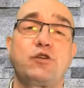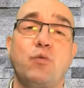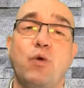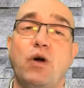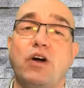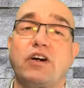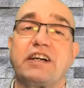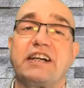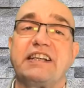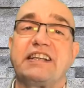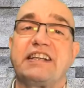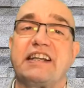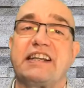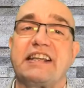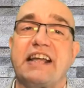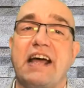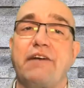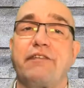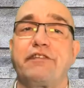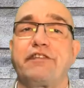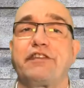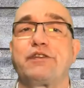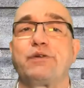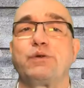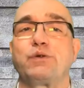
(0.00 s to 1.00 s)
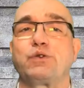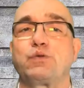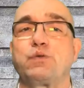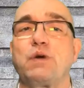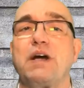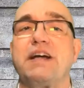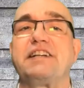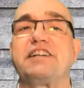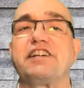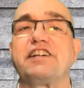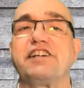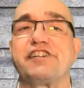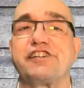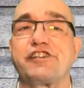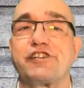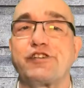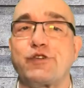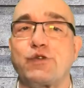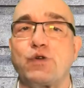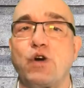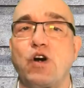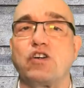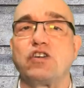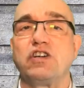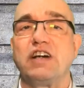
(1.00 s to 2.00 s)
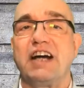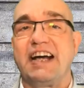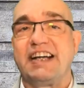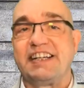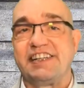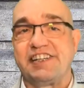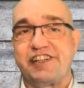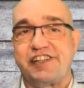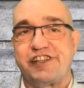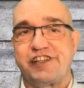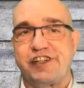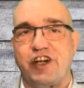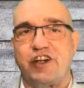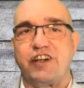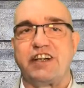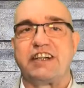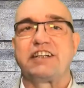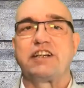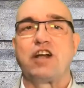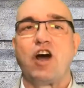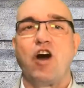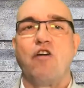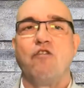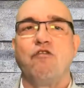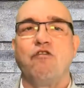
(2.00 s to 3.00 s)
to work in the depth to create a strong and solid